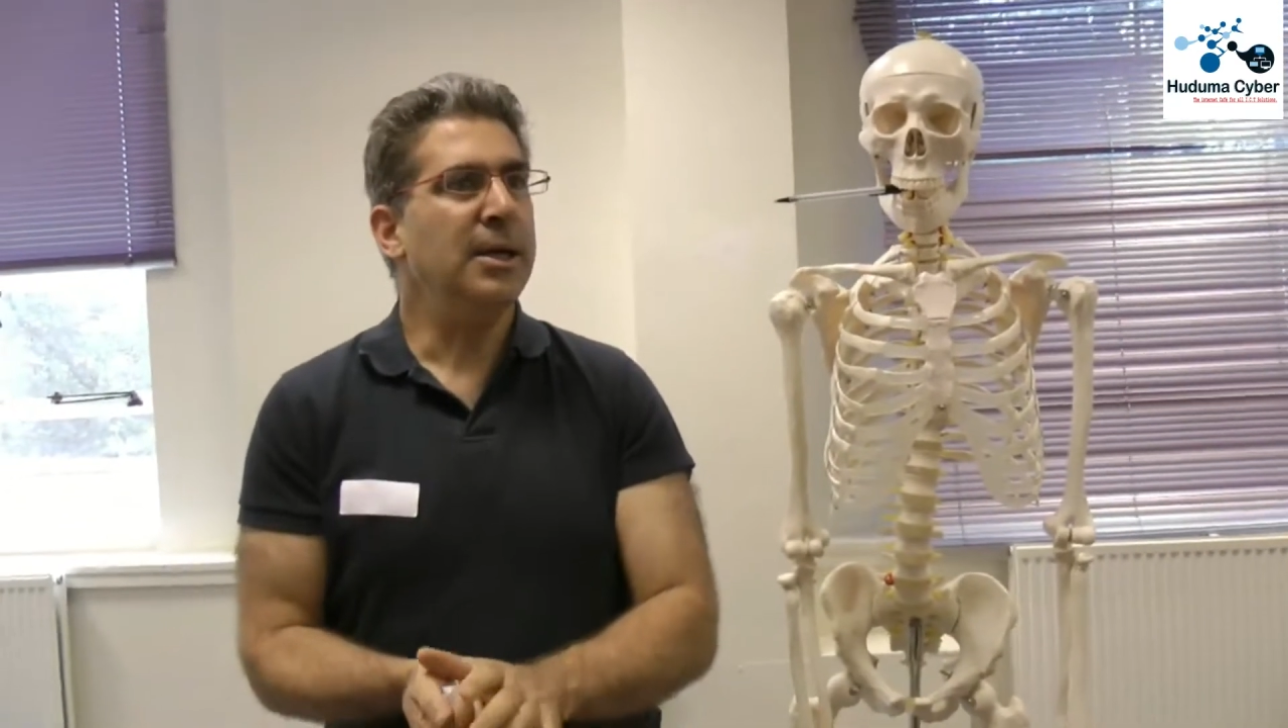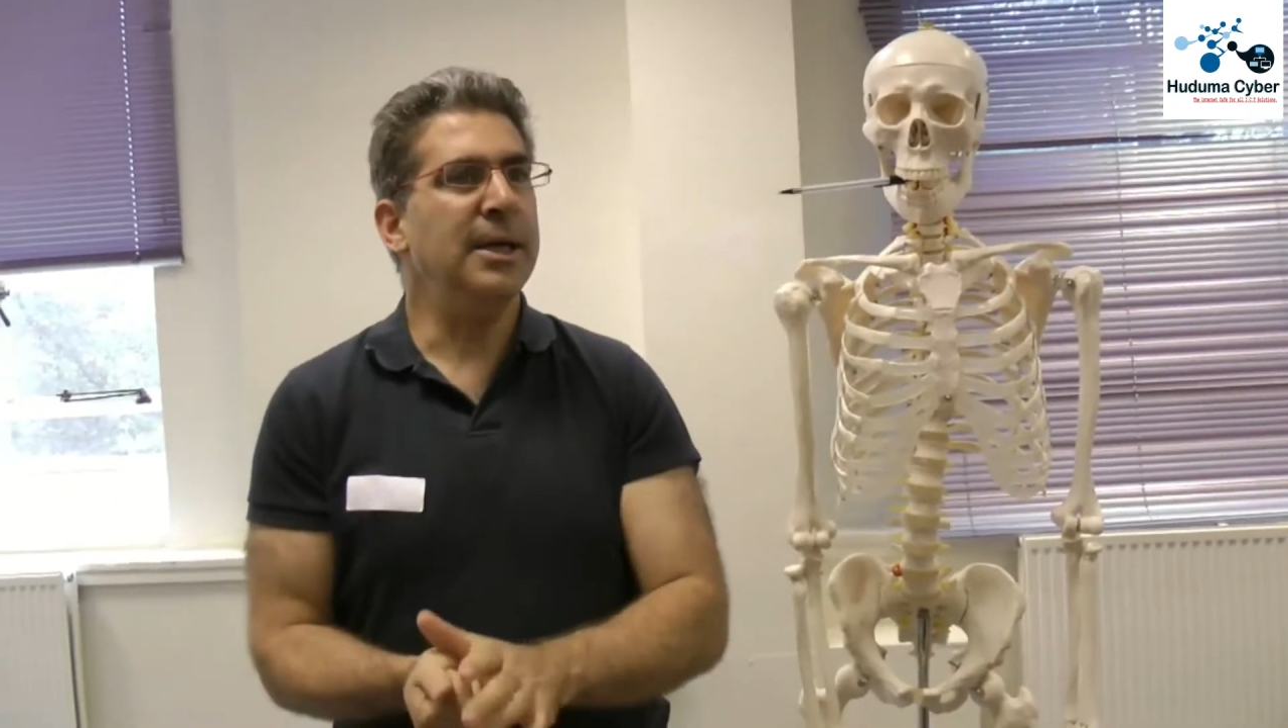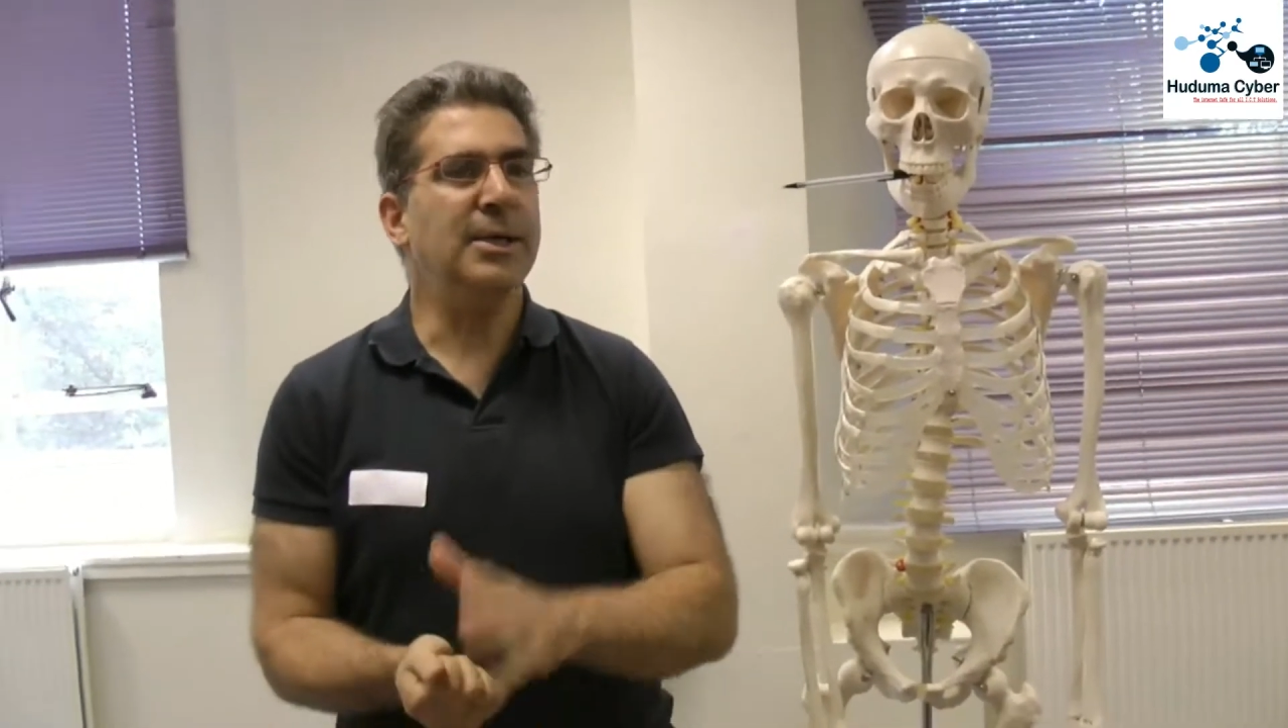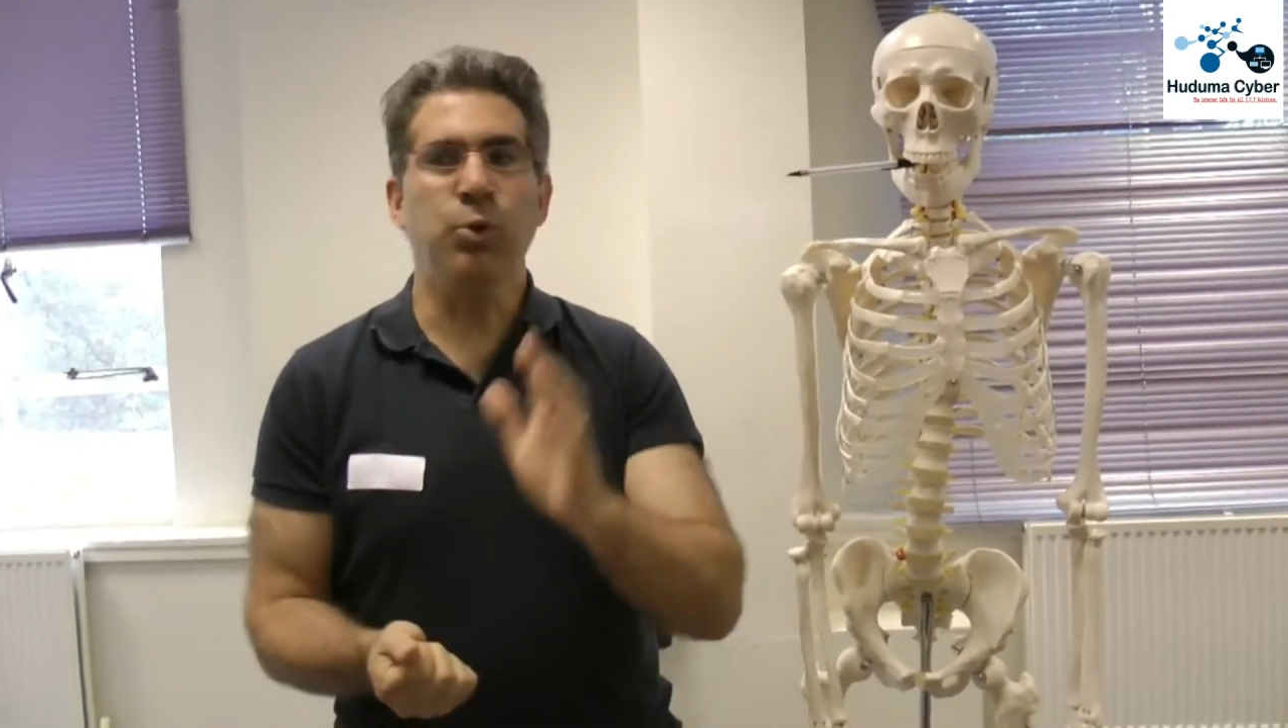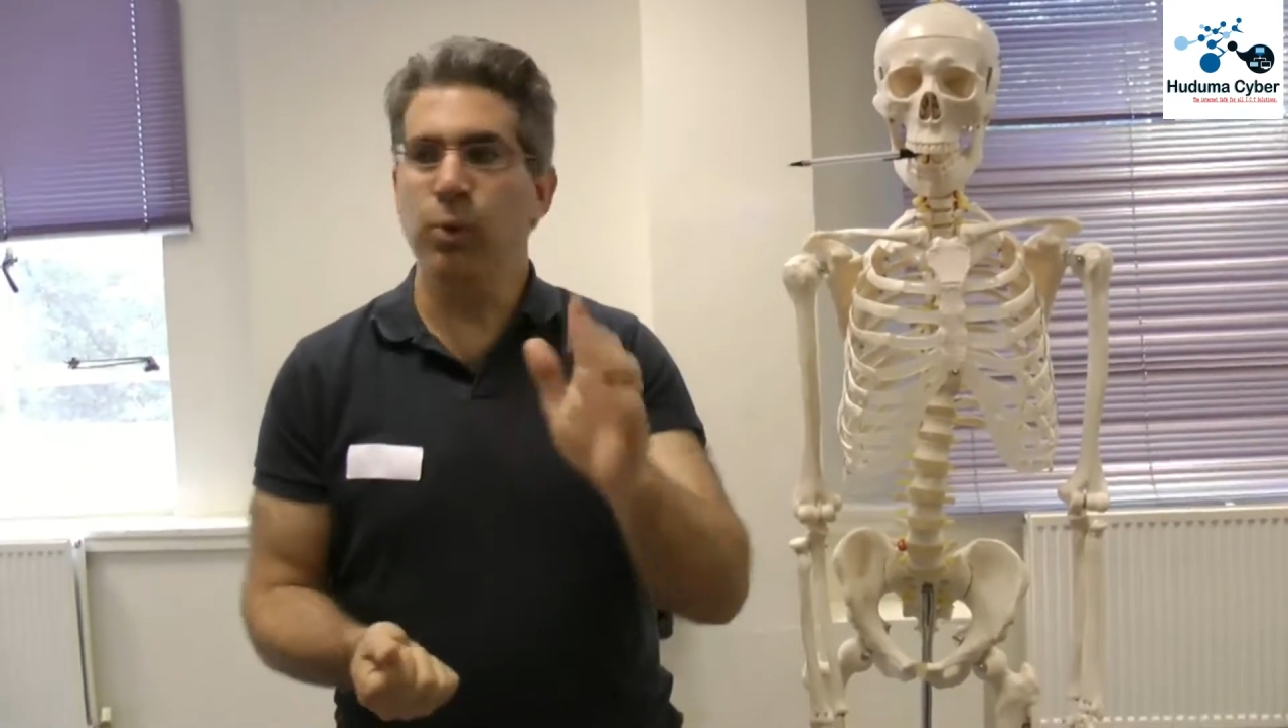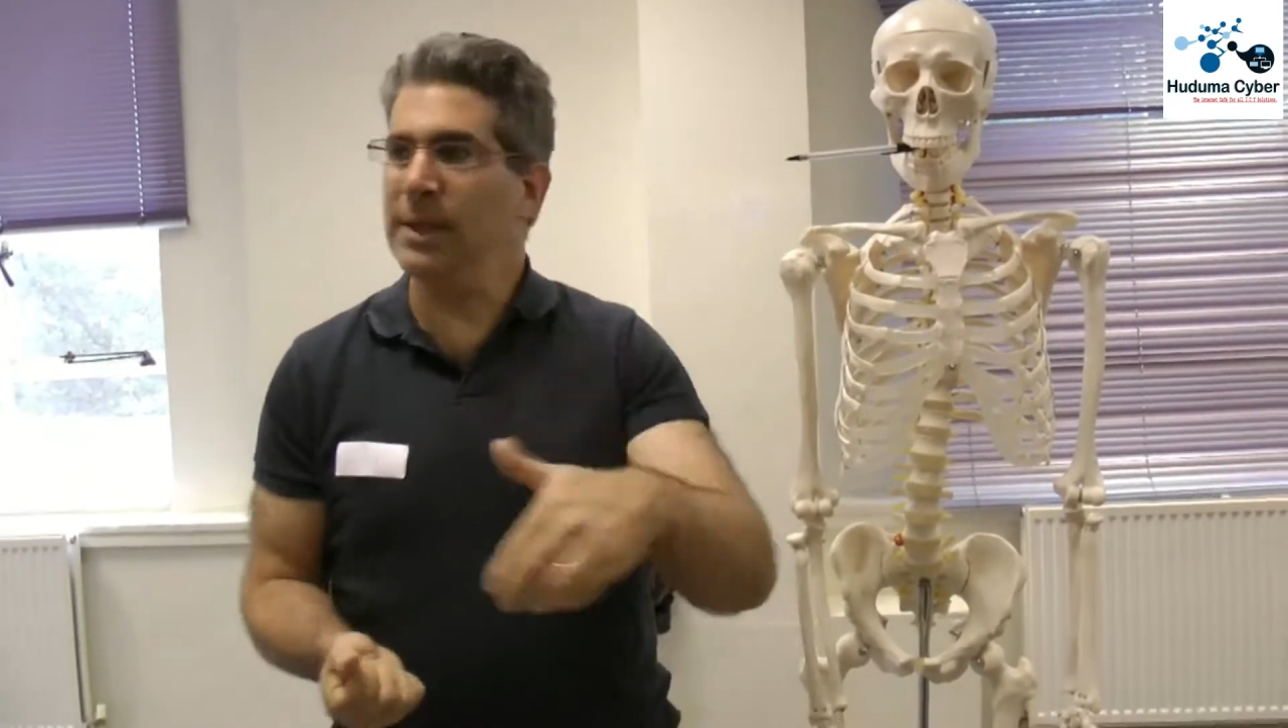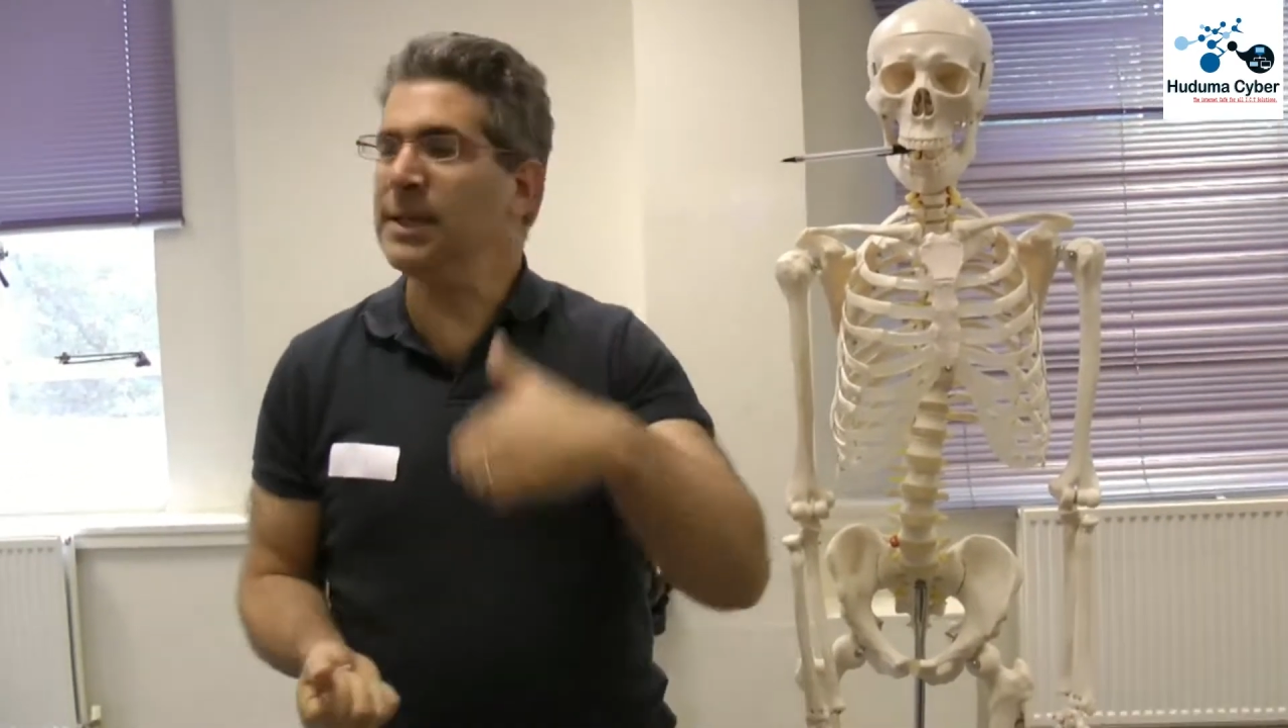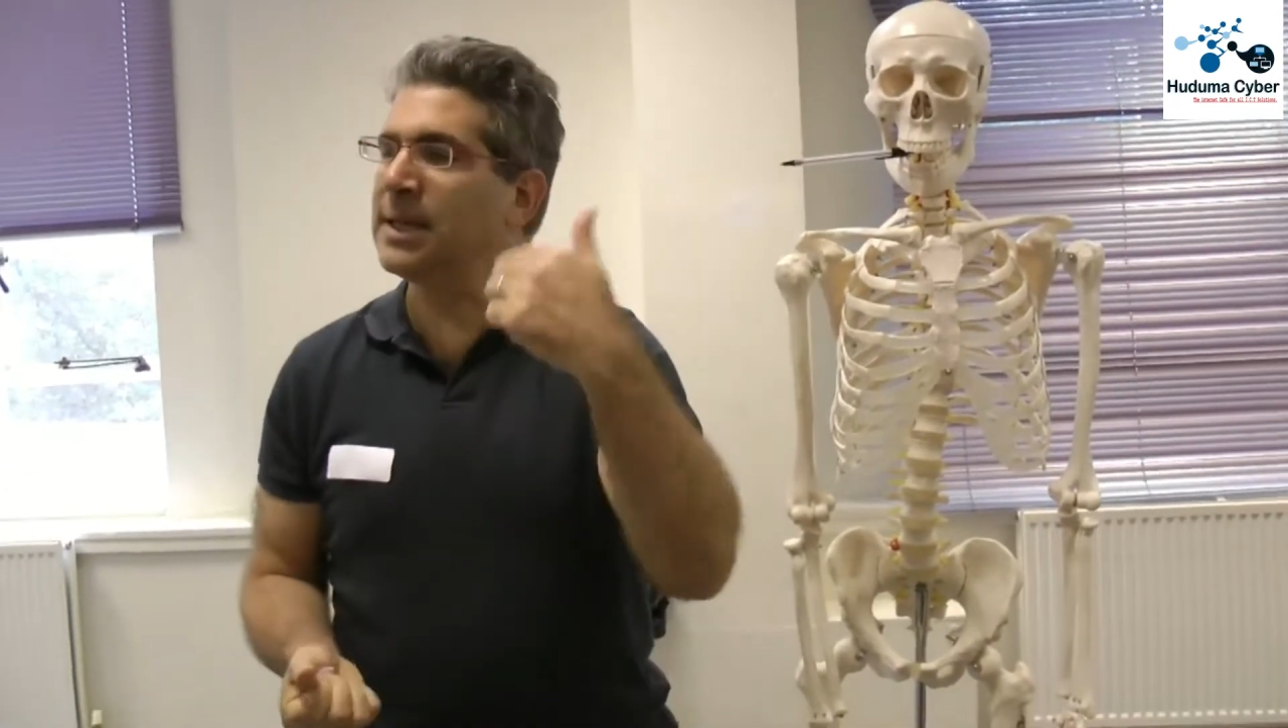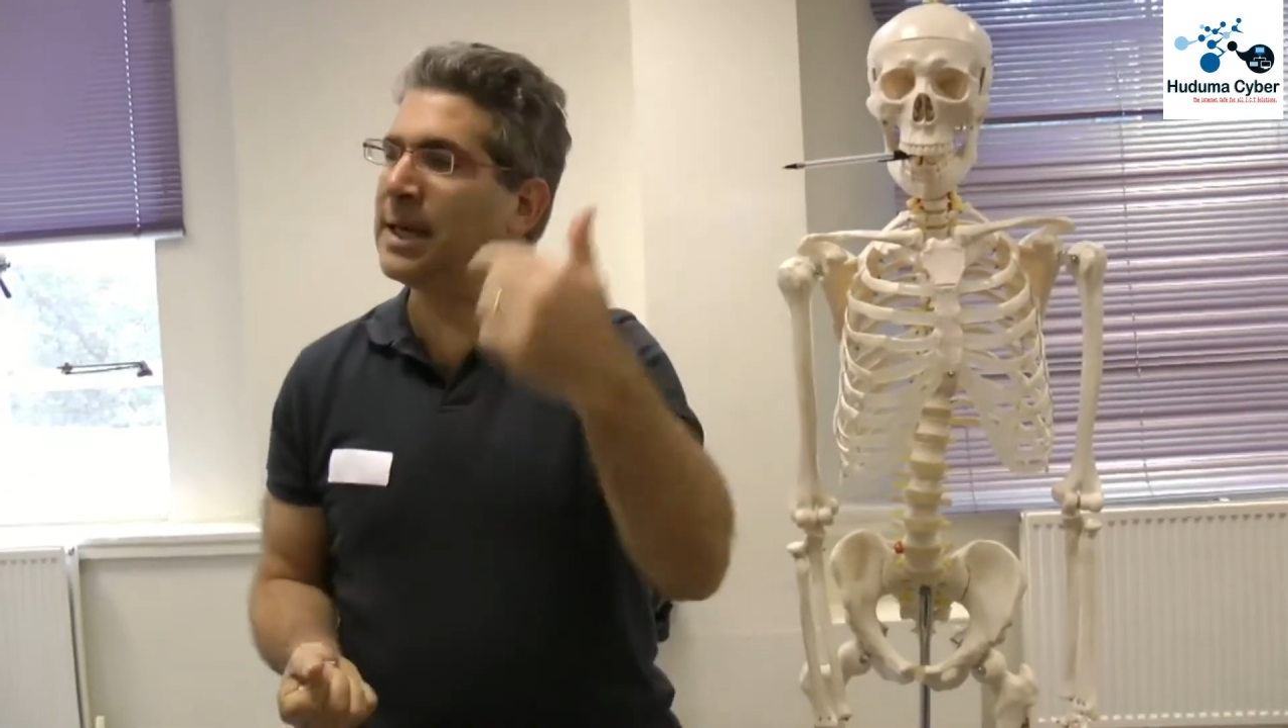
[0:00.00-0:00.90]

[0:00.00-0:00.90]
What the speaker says: it will